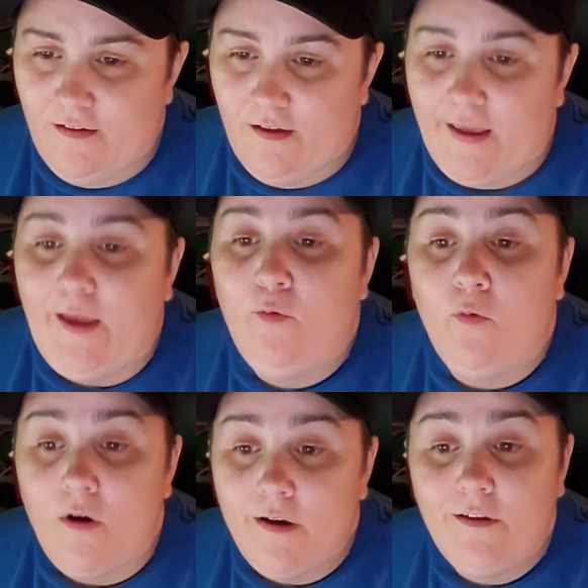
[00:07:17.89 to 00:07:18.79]
He
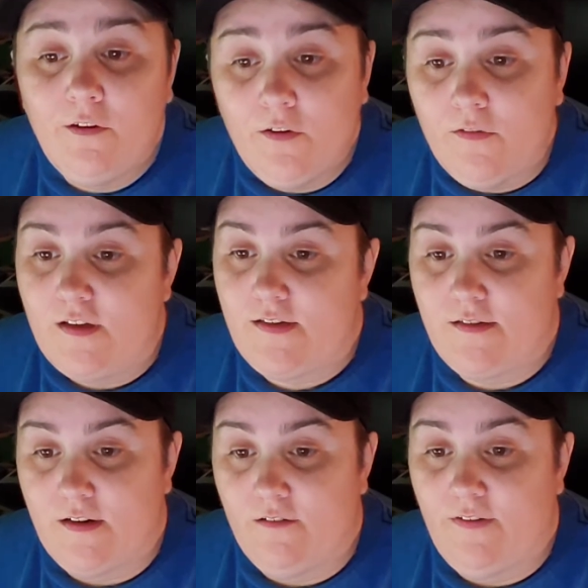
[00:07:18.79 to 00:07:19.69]
wanted to do this,
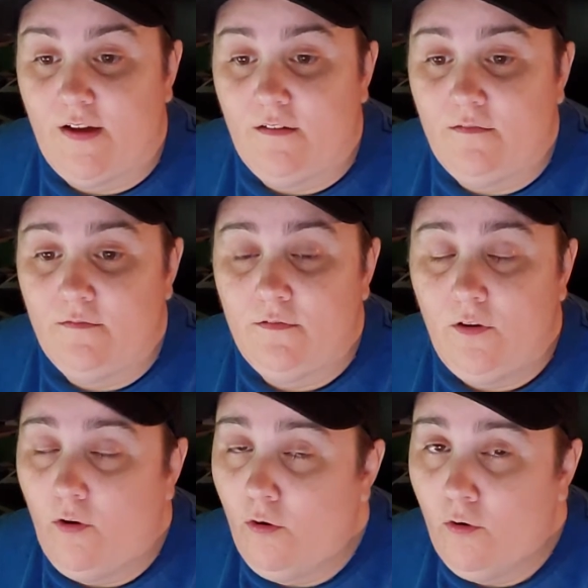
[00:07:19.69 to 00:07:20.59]
Aziraphale.
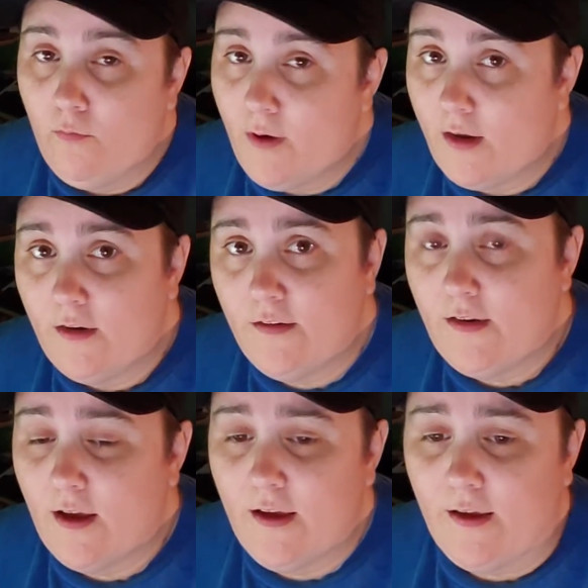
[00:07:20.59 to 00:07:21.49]
Who am I to
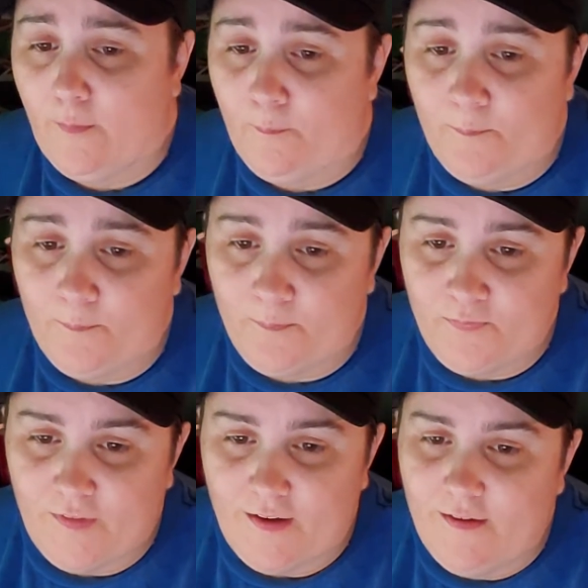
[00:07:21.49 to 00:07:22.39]
deny him?
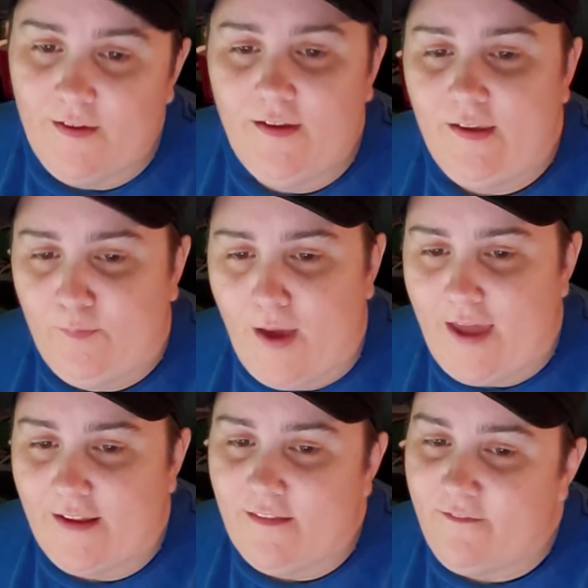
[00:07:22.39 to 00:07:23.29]
He
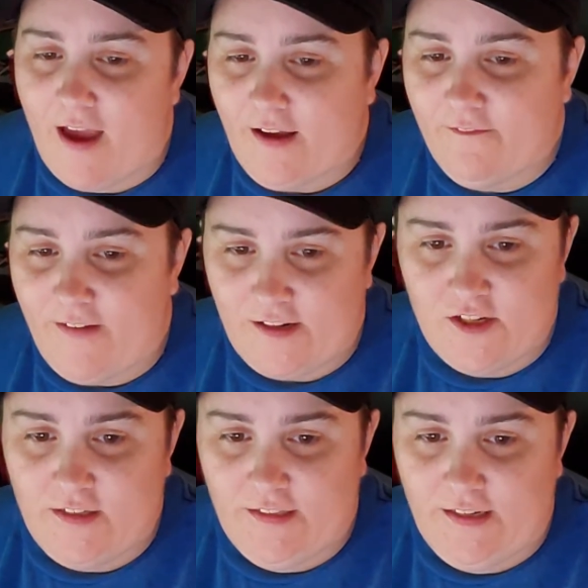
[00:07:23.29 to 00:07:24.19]
patted the vac
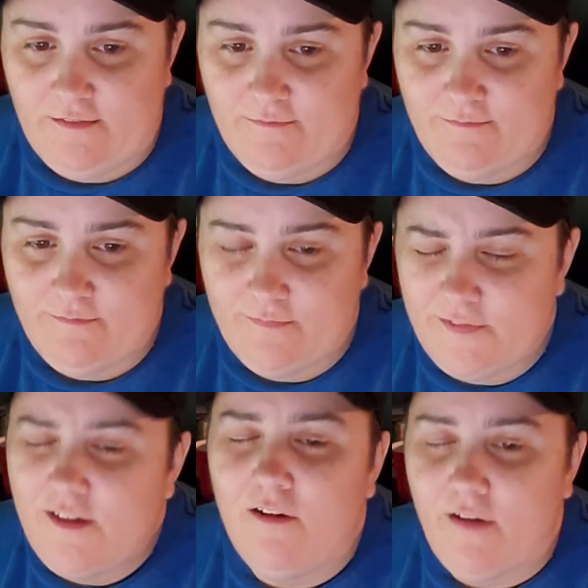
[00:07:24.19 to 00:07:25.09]
affectionately.
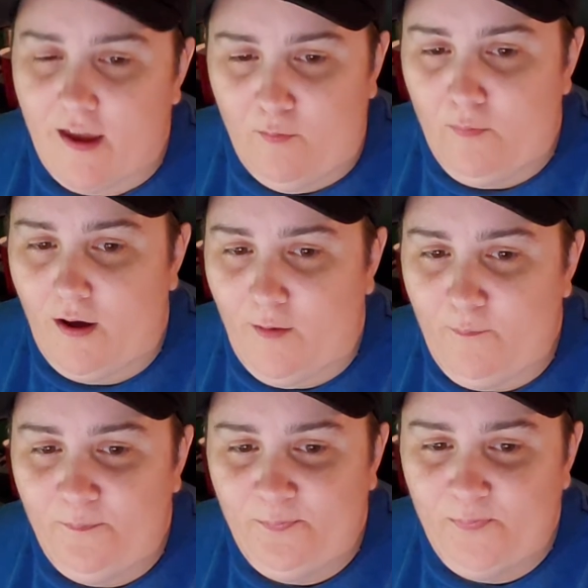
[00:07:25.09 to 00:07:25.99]
Go get him, Bob.
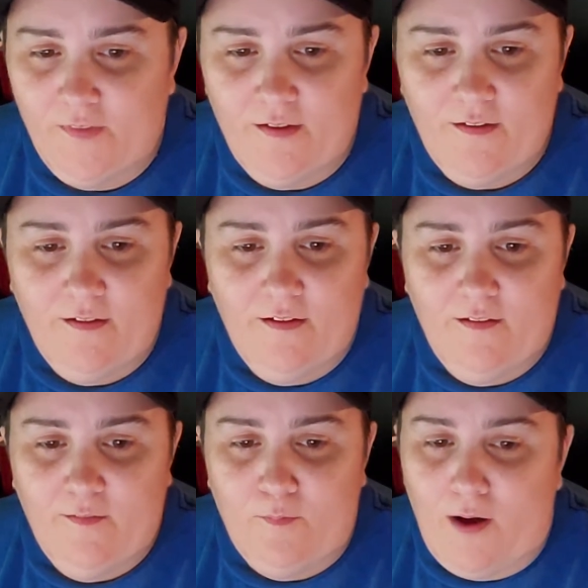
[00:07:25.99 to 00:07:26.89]

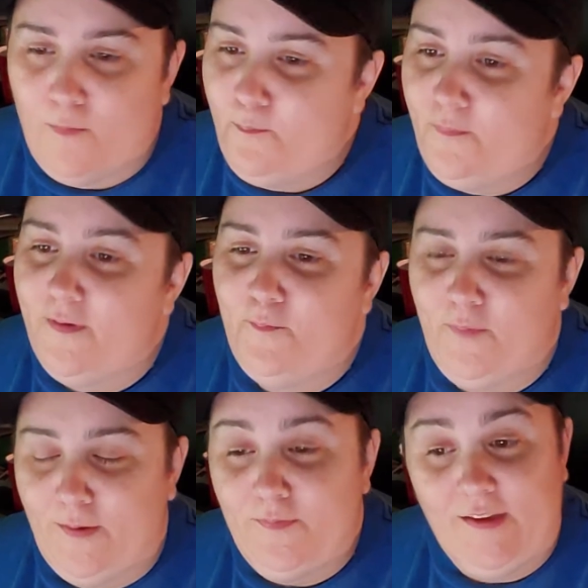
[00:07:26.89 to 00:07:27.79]
Bob
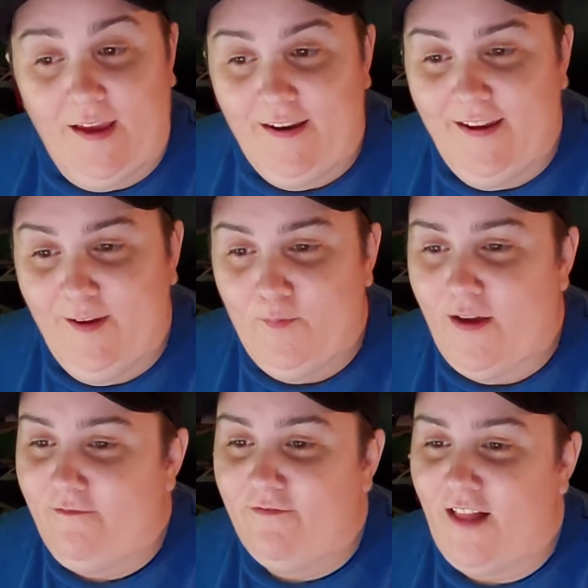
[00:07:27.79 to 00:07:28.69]
beeped at him
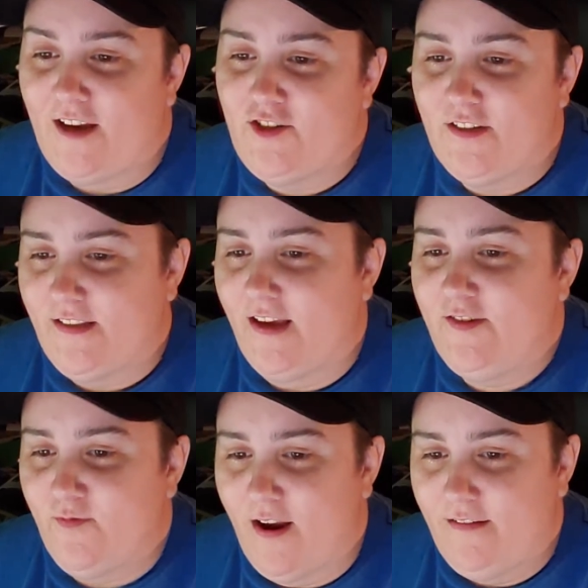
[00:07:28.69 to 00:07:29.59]
and flashed his
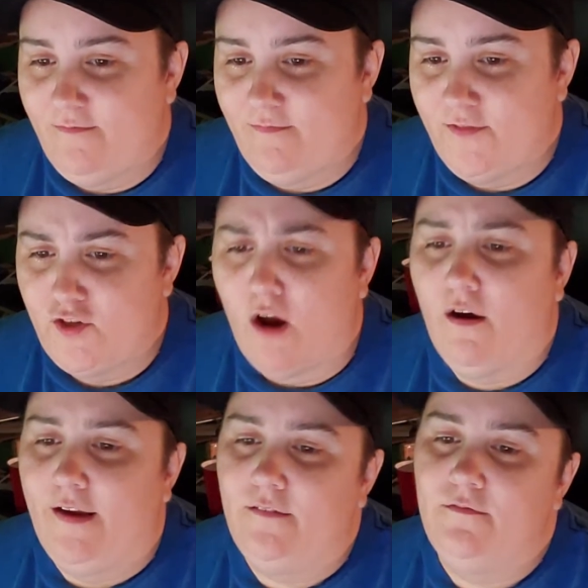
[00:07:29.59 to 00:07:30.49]
lights red.
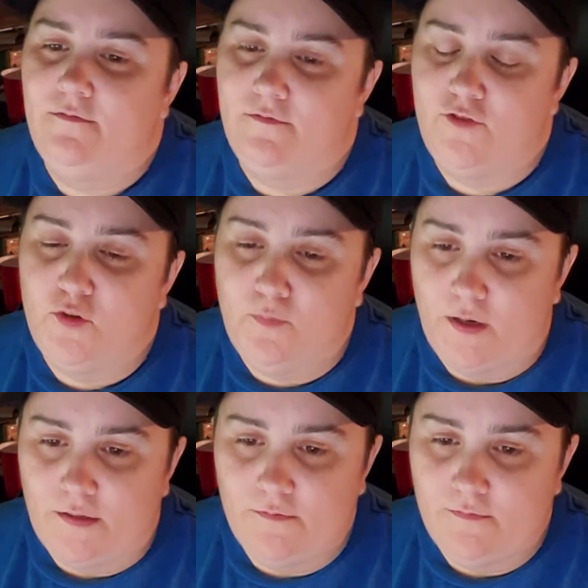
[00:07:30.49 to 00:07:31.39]
Sorry, Doomba.